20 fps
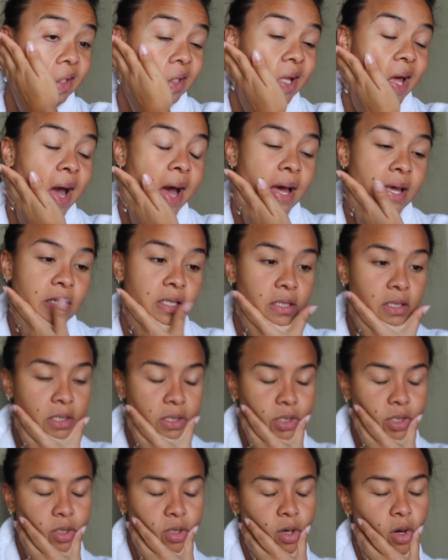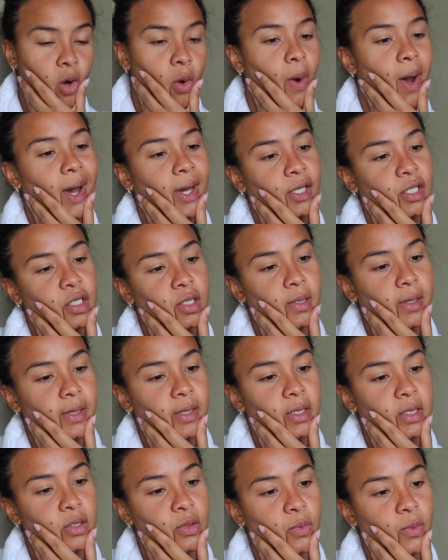the last, oh, actually I
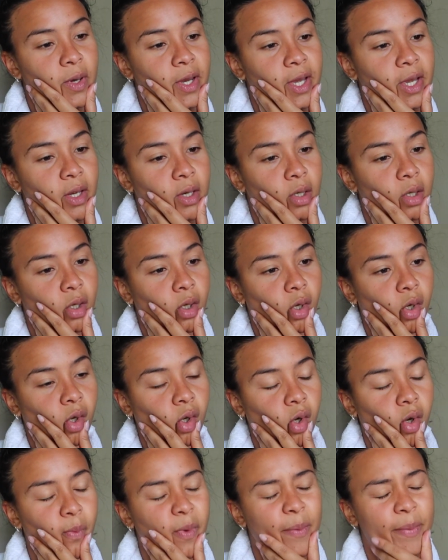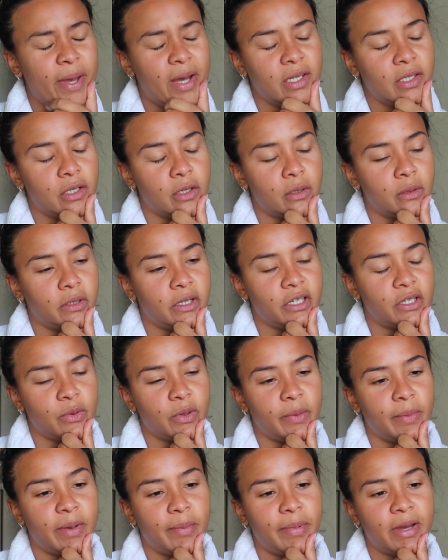need to wait. Or maybe I don't need to
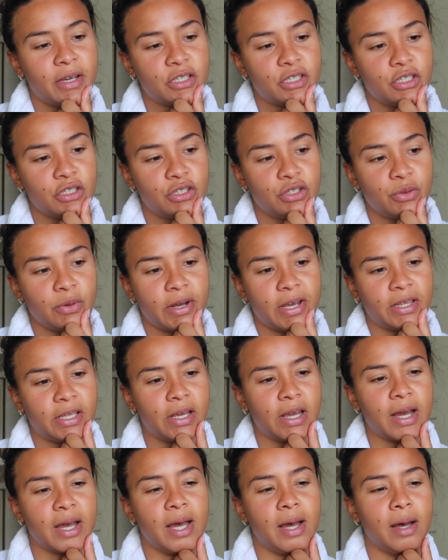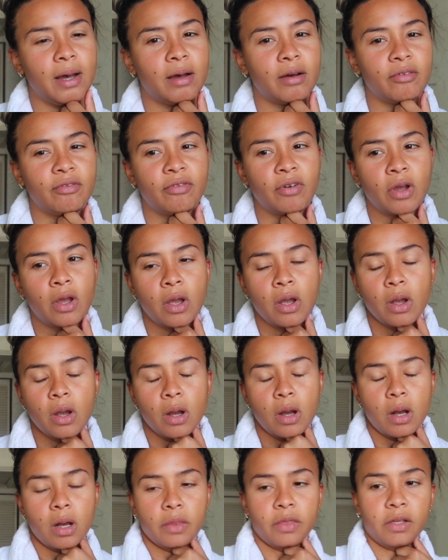wait, maybe I should just do it. I think I have
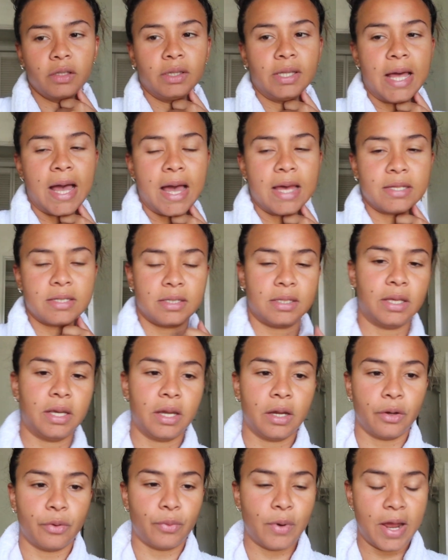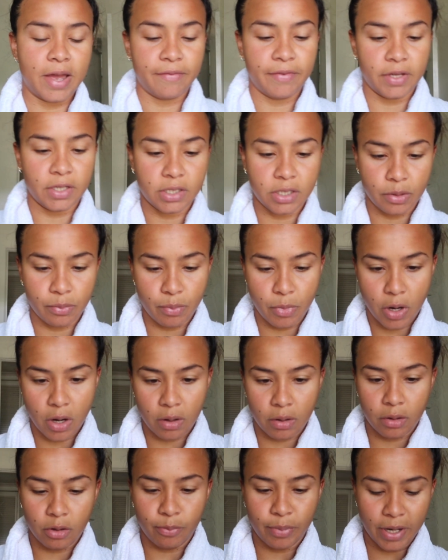the last thing arriving
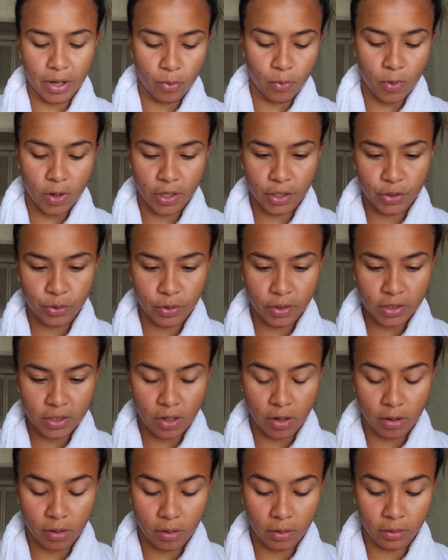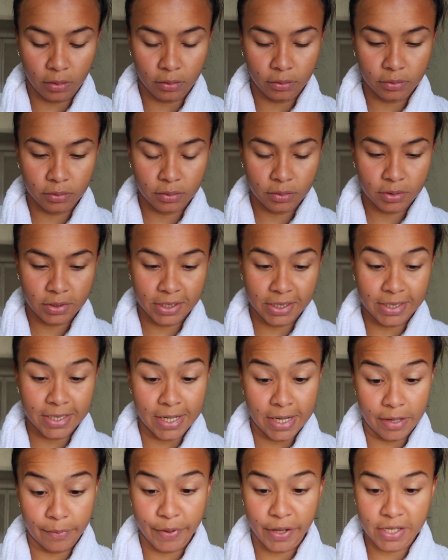tomorrow, but I wanna do this haul
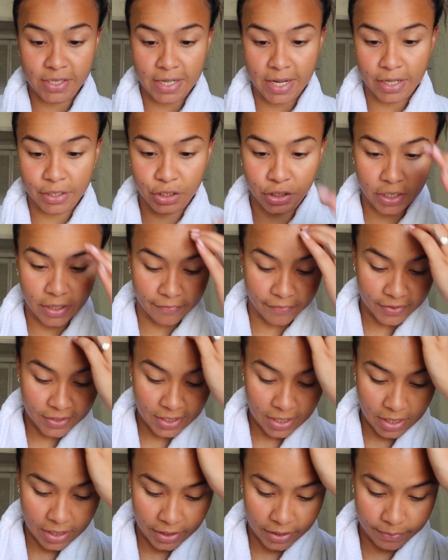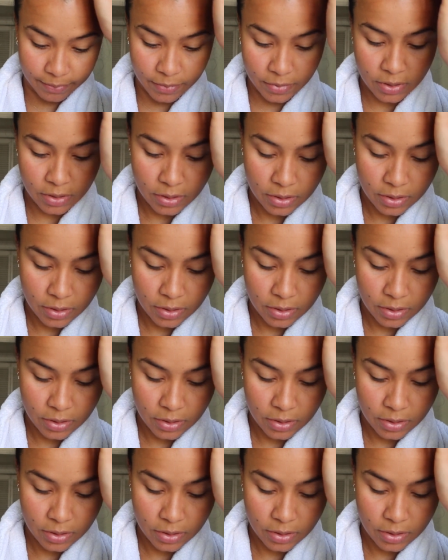today because I actually have the time.